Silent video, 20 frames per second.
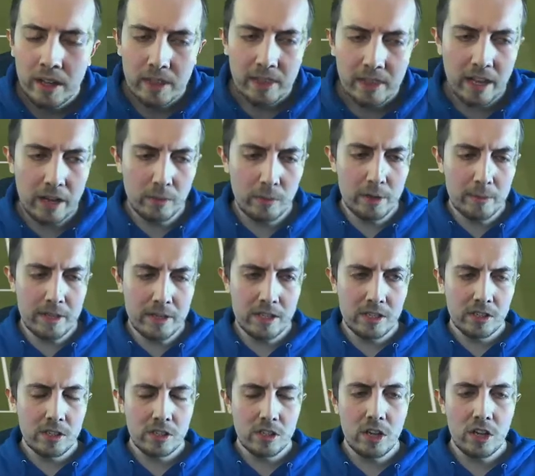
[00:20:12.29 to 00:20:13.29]
That would have been
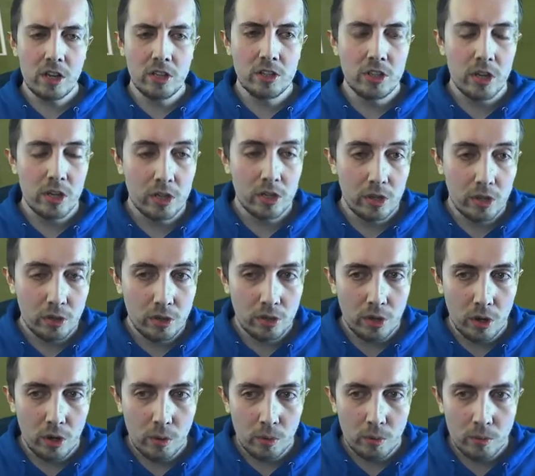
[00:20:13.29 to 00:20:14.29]
such a good
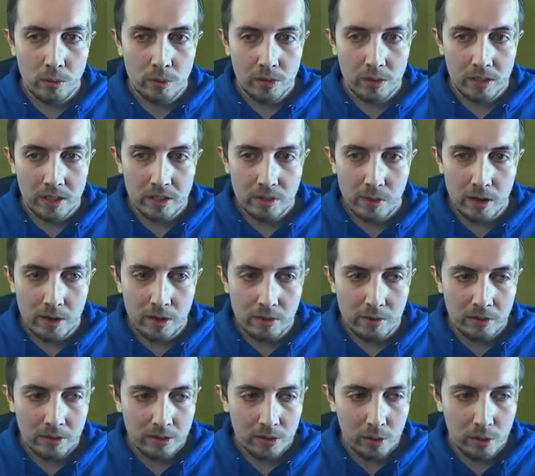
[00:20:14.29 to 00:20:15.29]
goal as well.
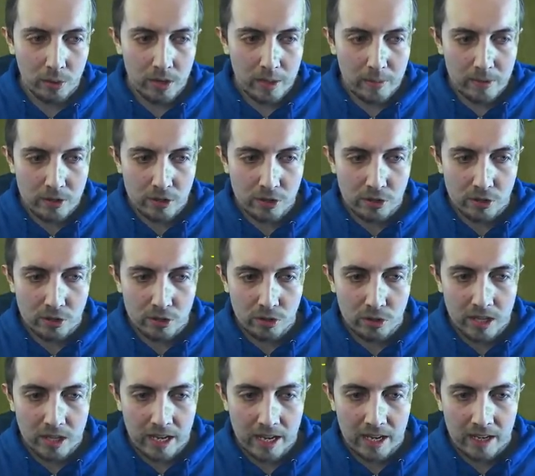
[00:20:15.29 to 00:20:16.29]
Goalkeeper just stood
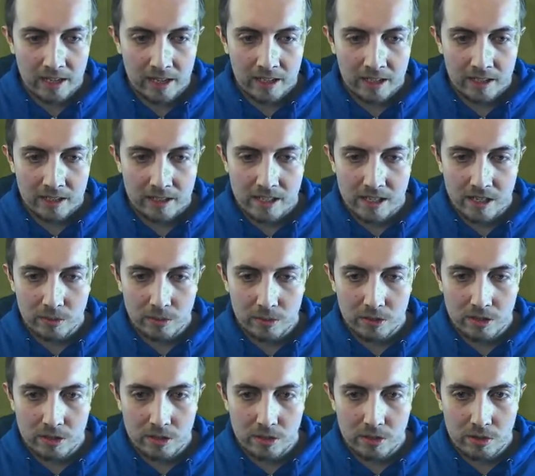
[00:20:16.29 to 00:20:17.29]
there. Didn't know what
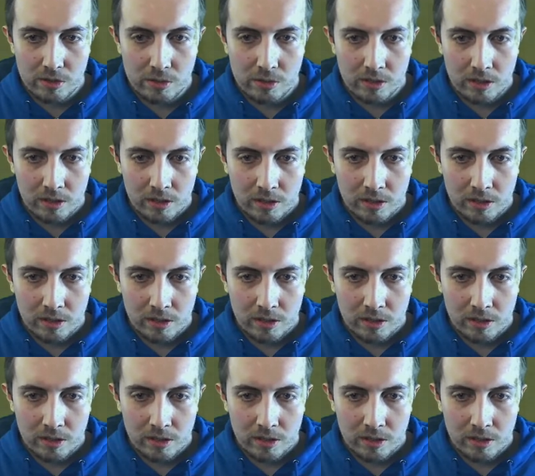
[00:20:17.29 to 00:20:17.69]
to do.